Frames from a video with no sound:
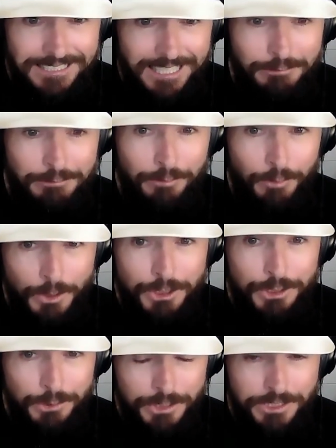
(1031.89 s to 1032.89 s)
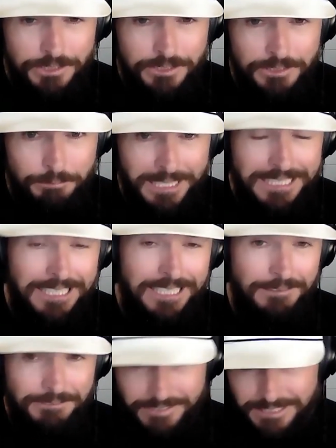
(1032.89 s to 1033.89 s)
They force you to make a
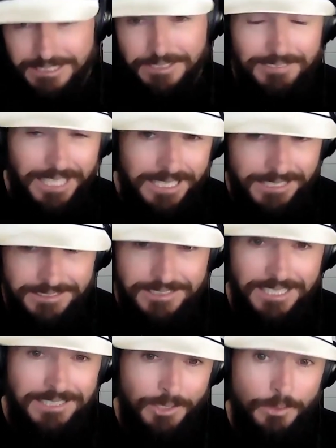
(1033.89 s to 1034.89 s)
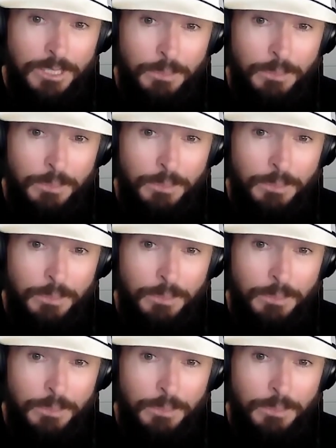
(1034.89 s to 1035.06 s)
definitive line in the sand that goes,